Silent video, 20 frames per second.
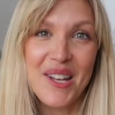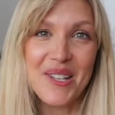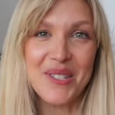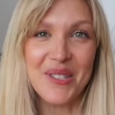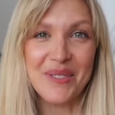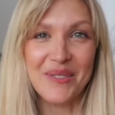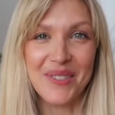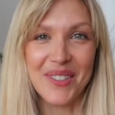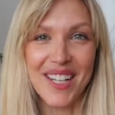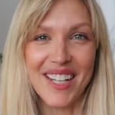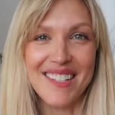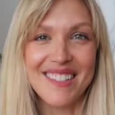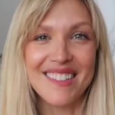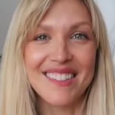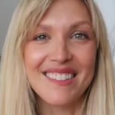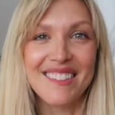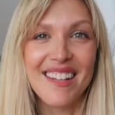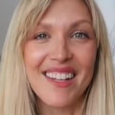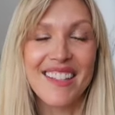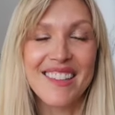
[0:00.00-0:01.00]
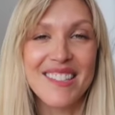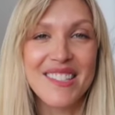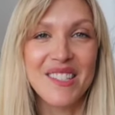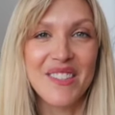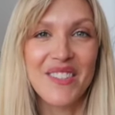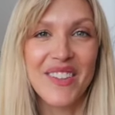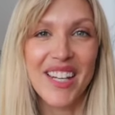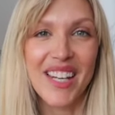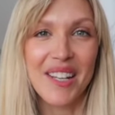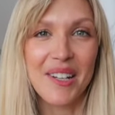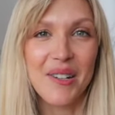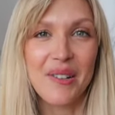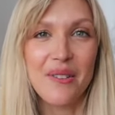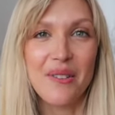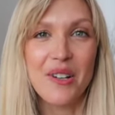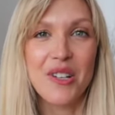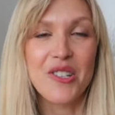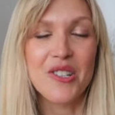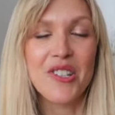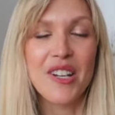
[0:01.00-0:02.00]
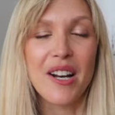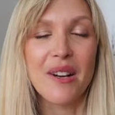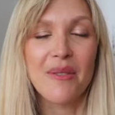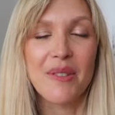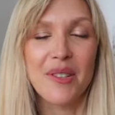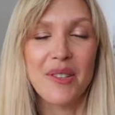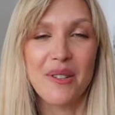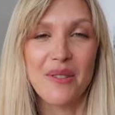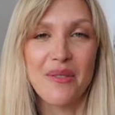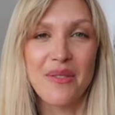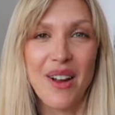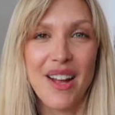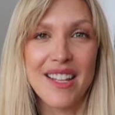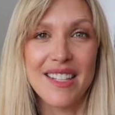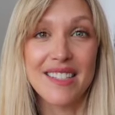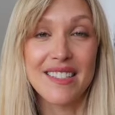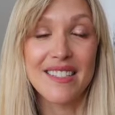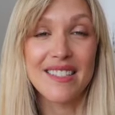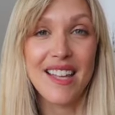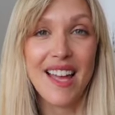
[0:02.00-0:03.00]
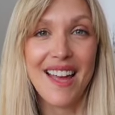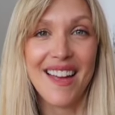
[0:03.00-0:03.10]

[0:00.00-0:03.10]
Don't forget to like this video, share it with your friends,